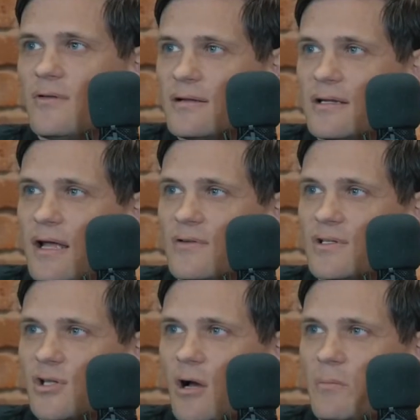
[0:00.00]
around and having a
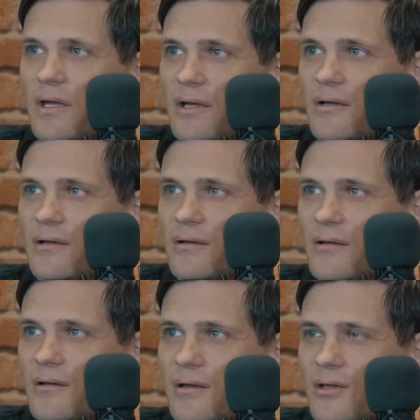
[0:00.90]
shopping,
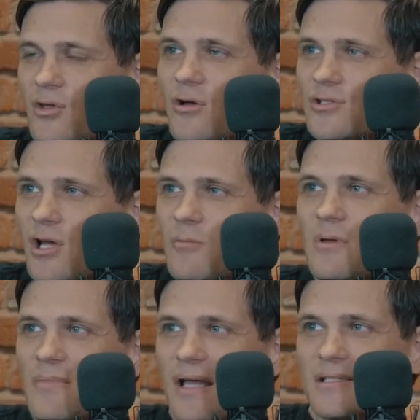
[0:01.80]
your
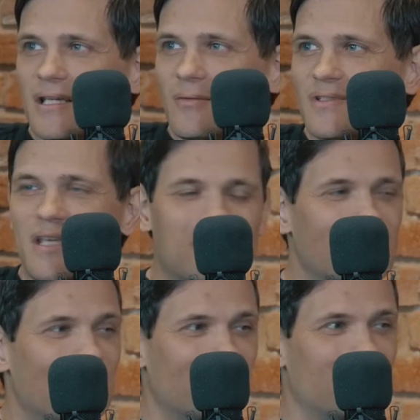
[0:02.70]
shopping basket would say
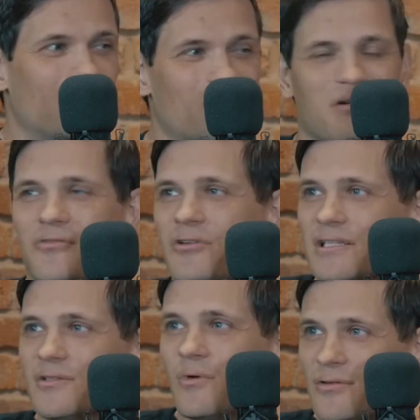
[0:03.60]
something cute or funny
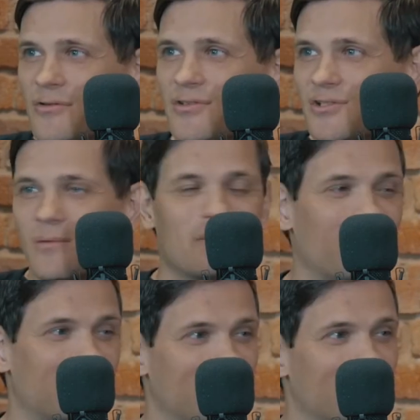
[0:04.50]
to one of the other shopping
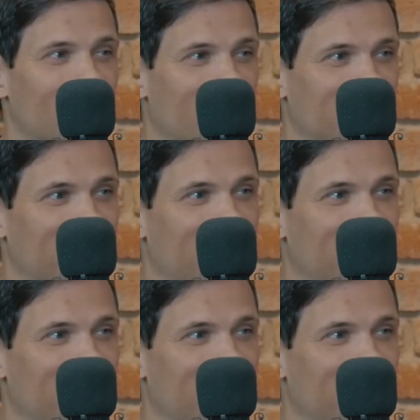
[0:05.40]
baskets walking